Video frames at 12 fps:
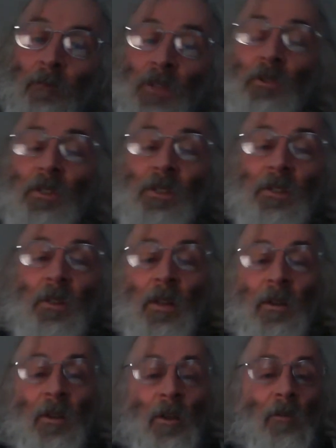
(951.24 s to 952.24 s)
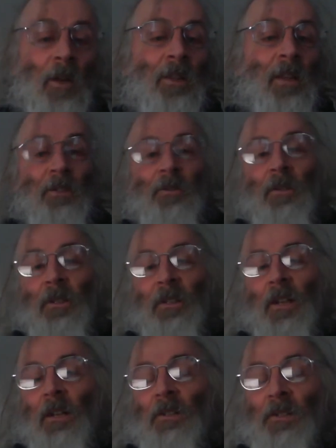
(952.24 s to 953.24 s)
So it's the one natural
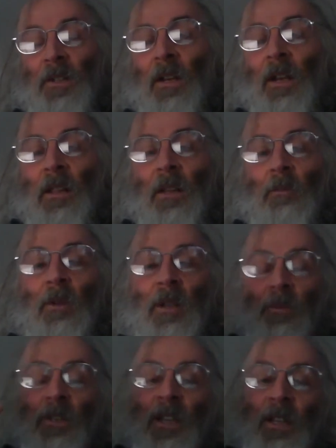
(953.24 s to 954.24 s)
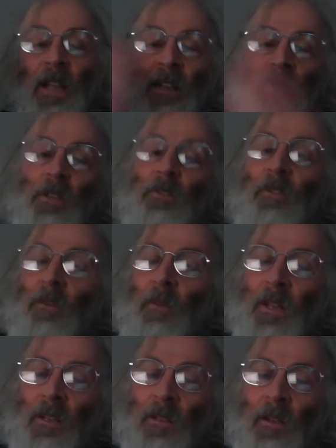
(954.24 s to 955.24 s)
disaster that we can predict accurately to the
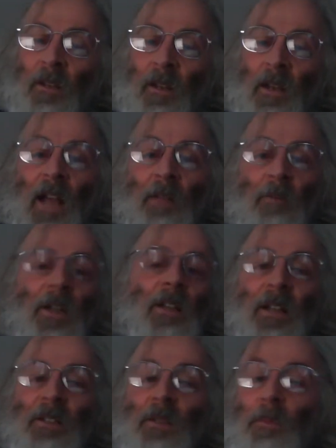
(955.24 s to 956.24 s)
minute, and we can actually